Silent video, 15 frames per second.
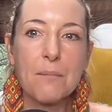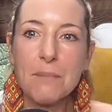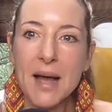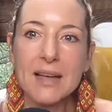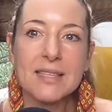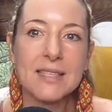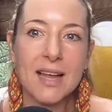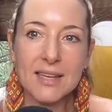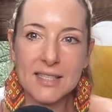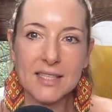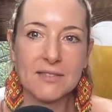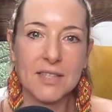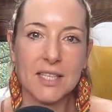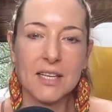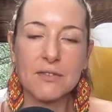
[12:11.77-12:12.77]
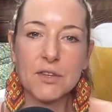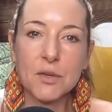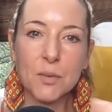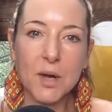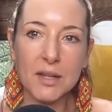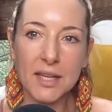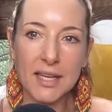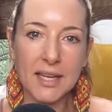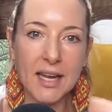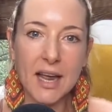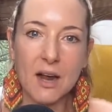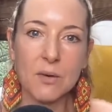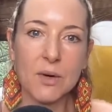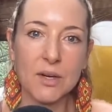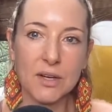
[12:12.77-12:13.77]
the best activity if you want like an
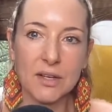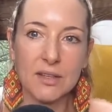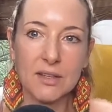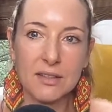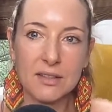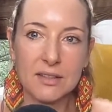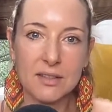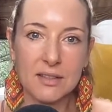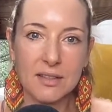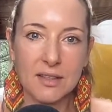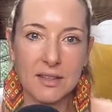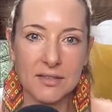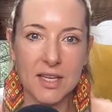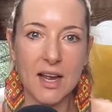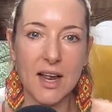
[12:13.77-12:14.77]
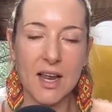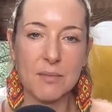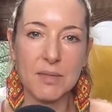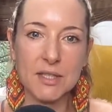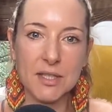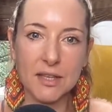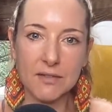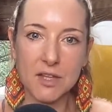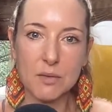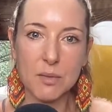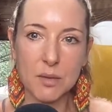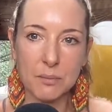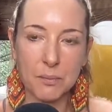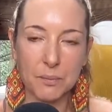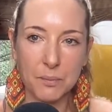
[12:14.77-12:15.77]
hour of time is give
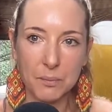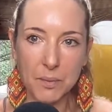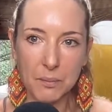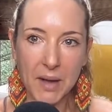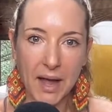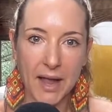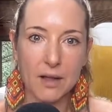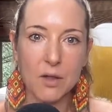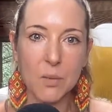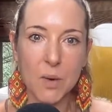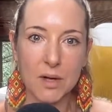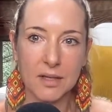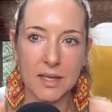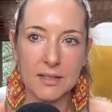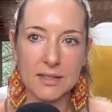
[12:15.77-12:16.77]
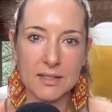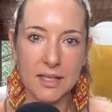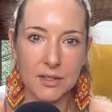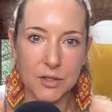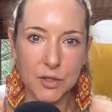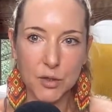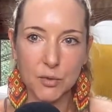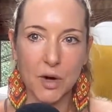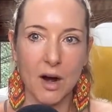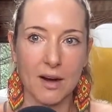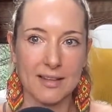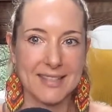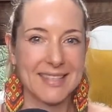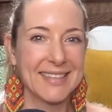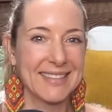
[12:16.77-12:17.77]
them a, a pile of walnuts and two
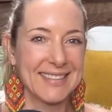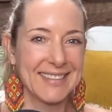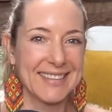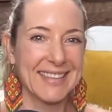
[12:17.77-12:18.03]
rocks.